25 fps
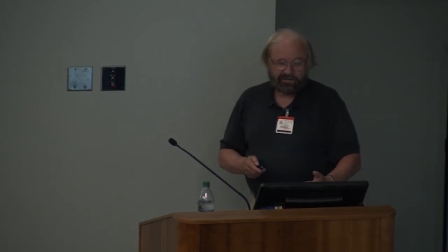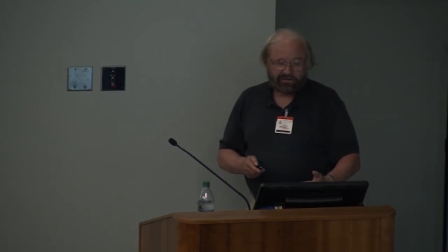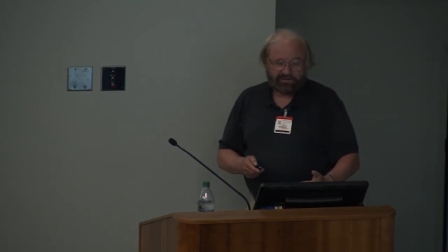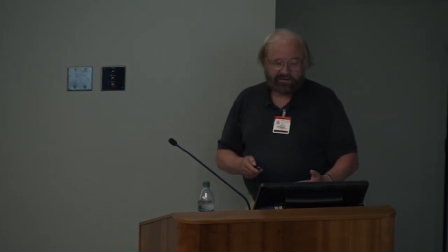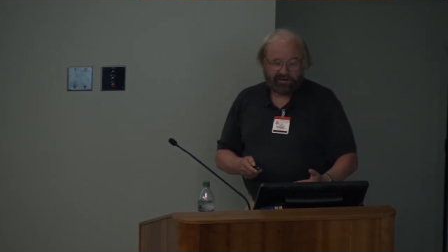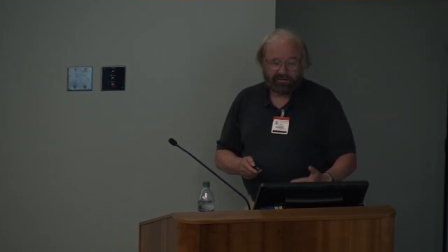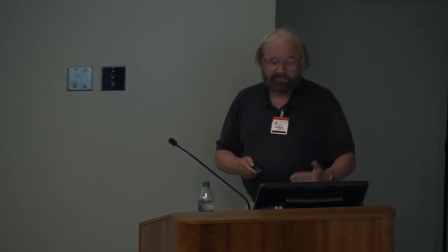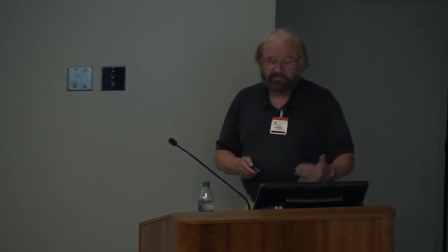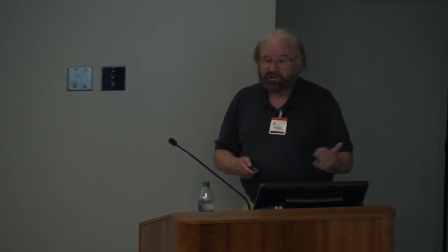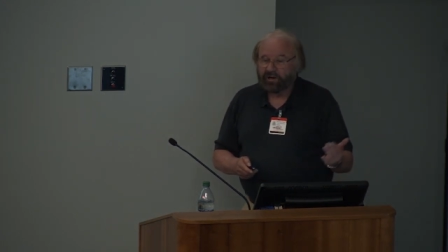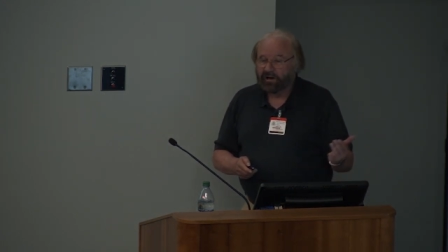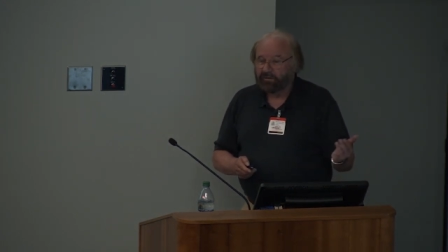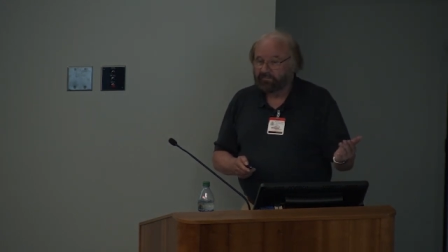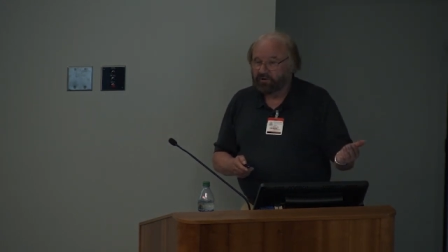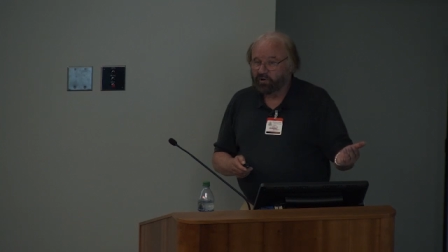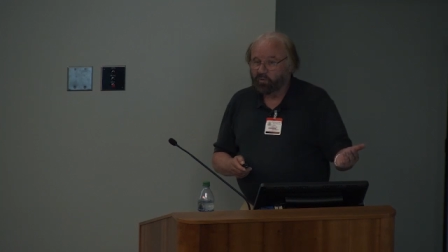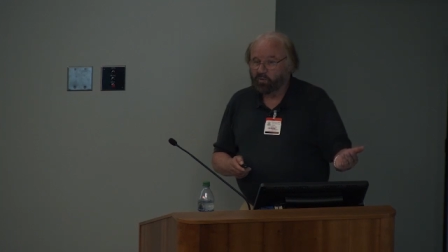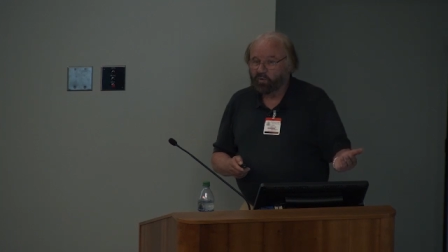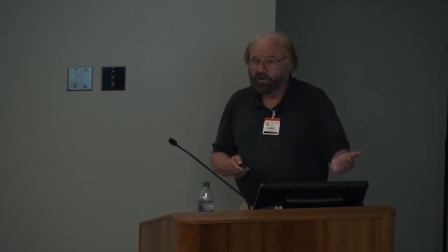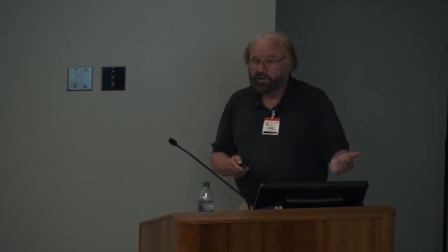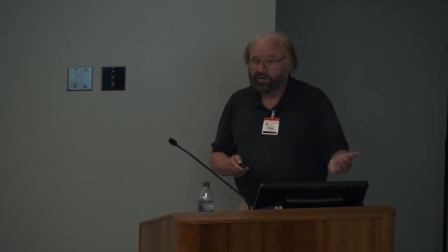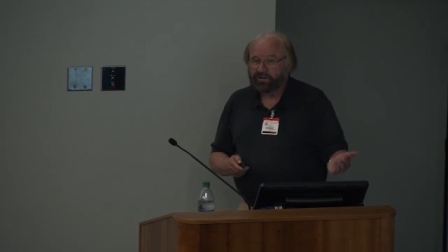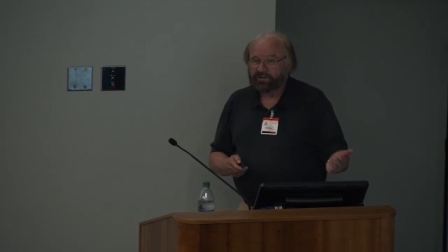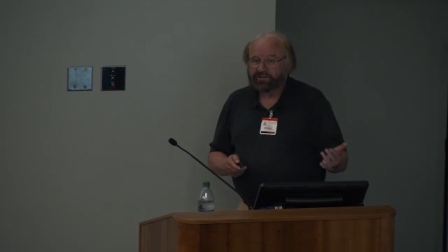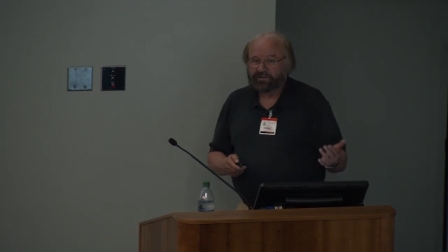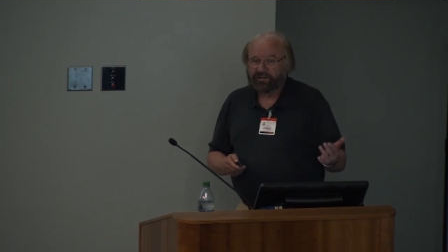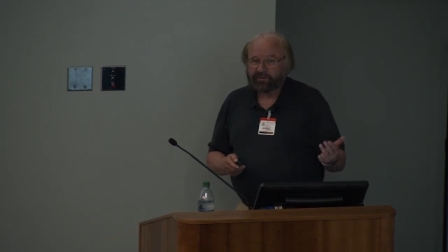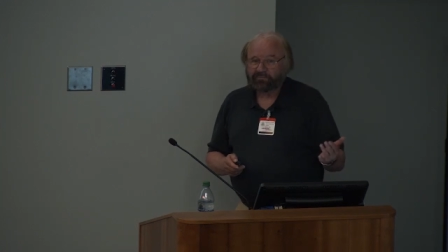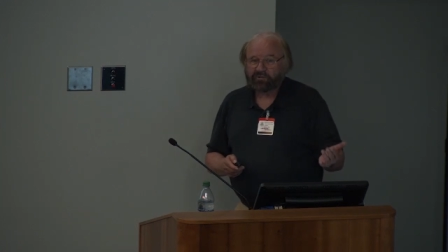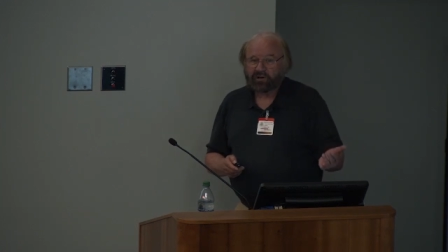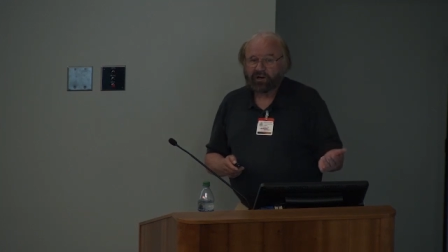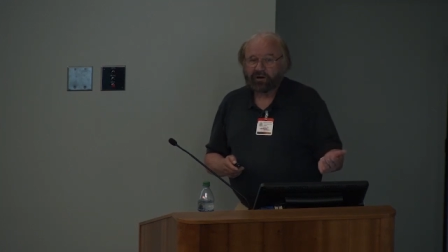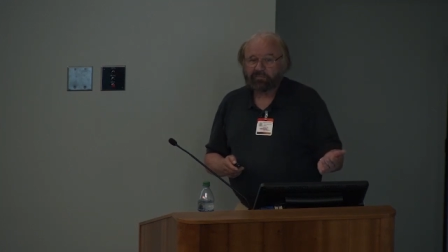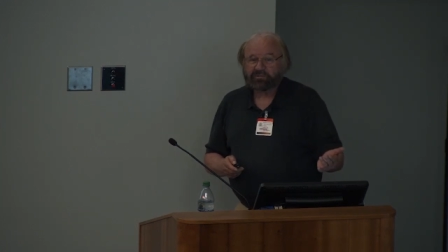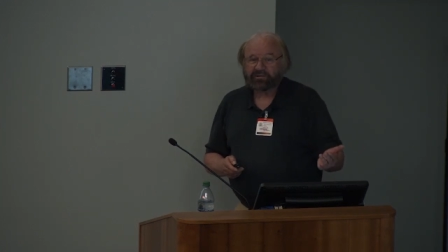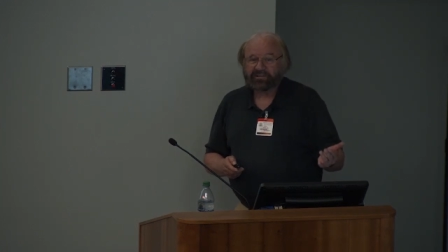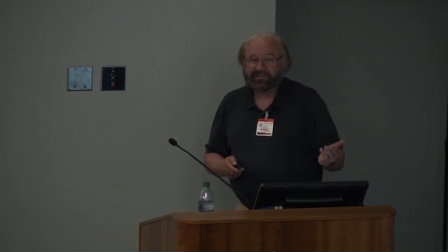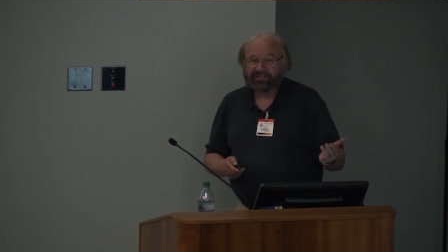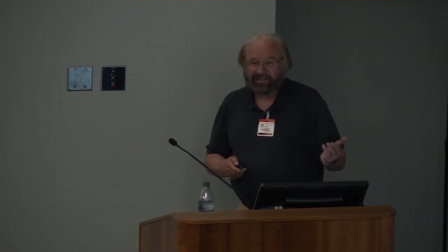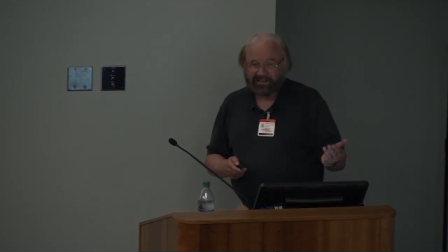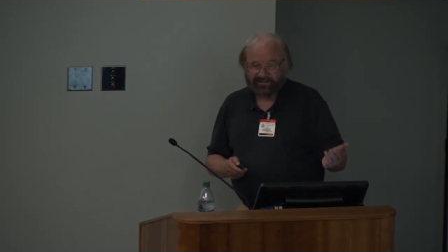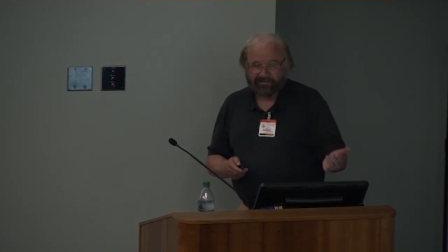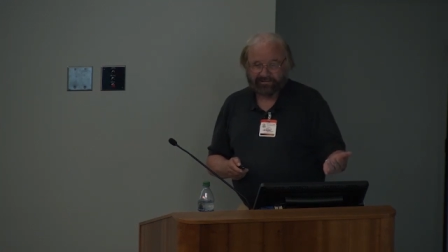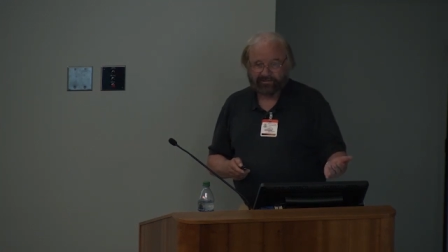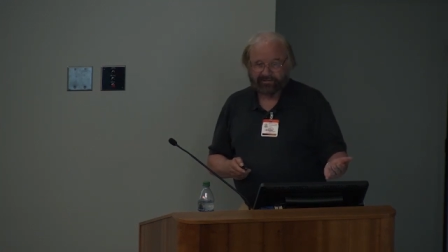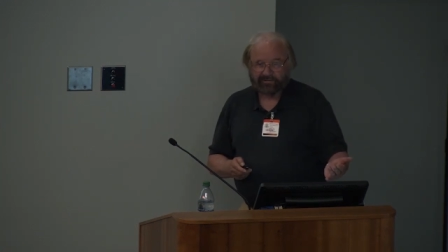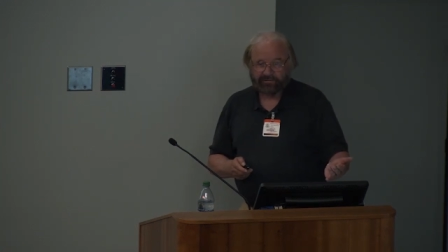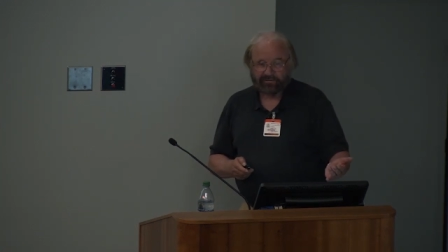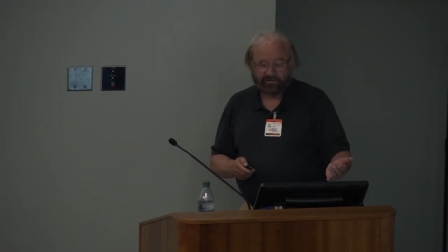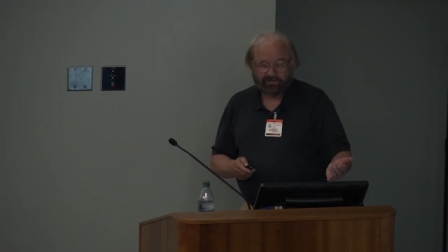Sometimes it works, sometimes it
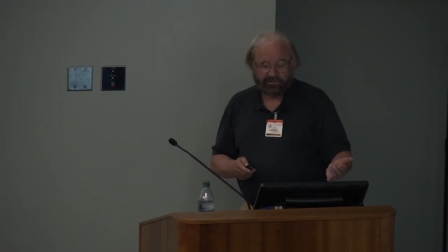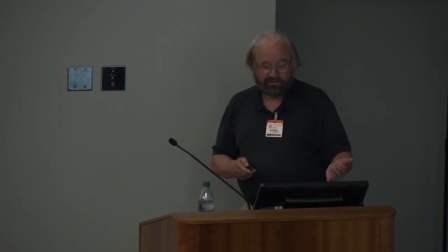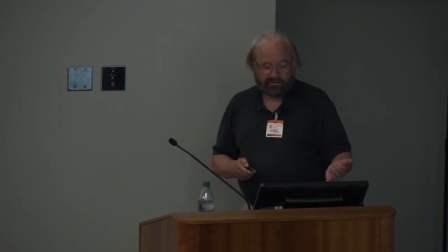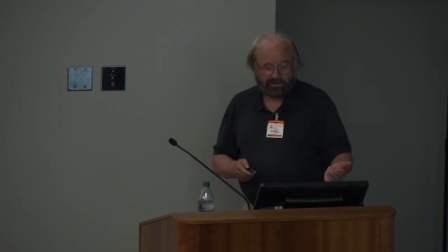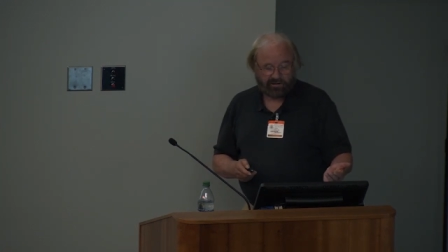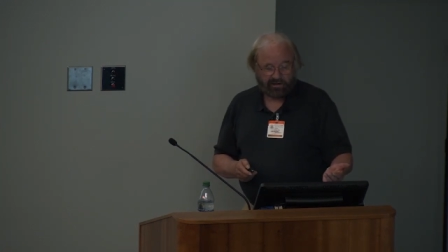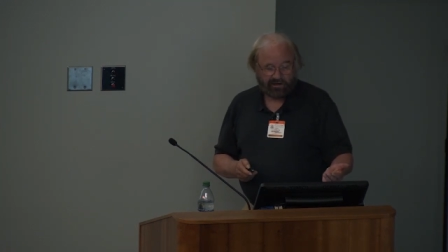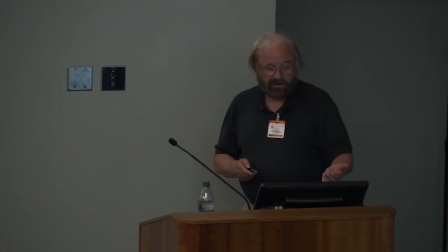doesn't.